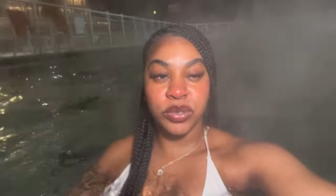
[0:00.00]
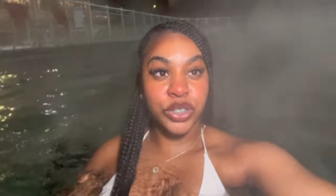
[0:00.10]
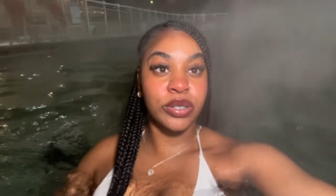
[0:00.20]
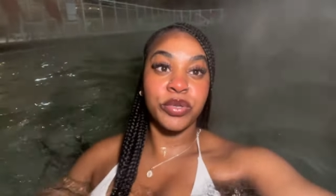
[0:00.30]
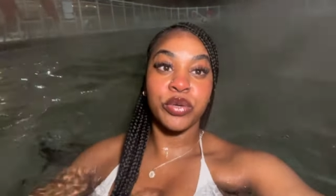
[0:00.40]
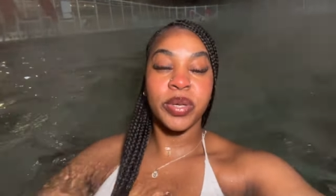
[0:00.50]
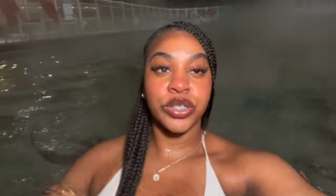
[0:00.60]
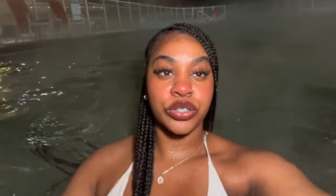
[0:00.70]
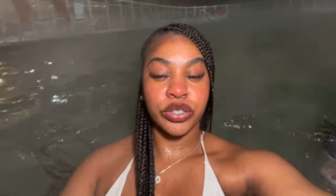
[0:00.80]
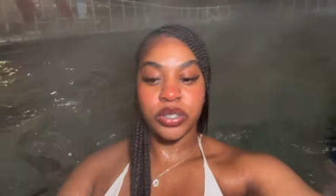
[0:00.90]
we took some cute
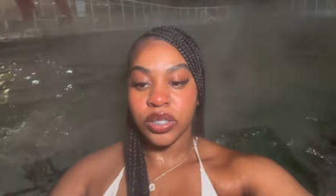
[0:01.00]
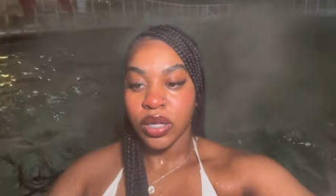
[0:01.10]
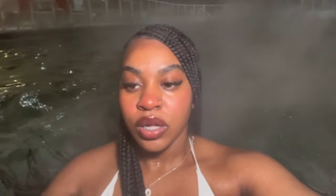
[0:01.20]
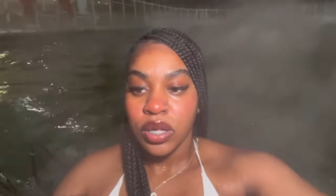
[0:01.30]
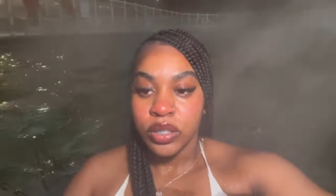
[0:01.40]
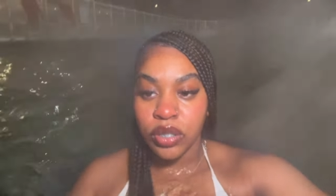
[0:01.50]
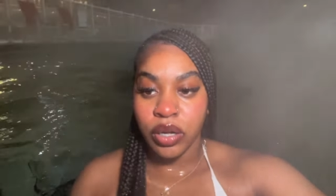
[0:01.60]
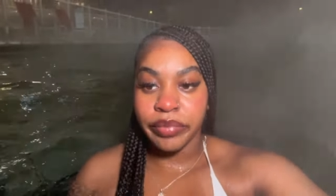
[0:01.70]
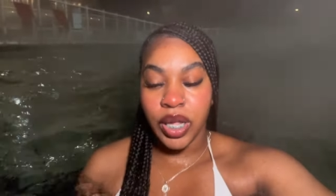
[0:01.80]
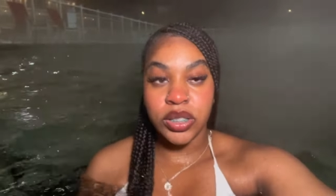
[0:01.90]
pictures.
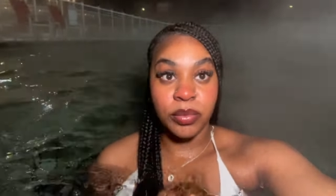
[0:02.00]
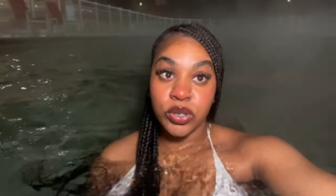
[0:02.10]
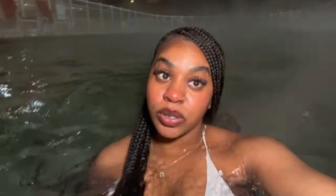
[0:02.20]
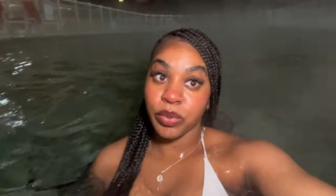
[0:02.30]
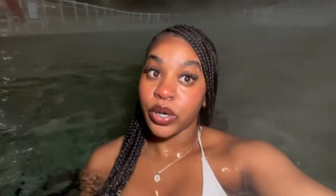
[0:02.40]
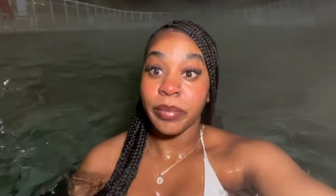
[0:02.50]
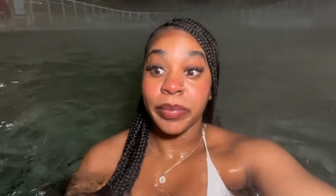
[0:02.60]
So that's the most important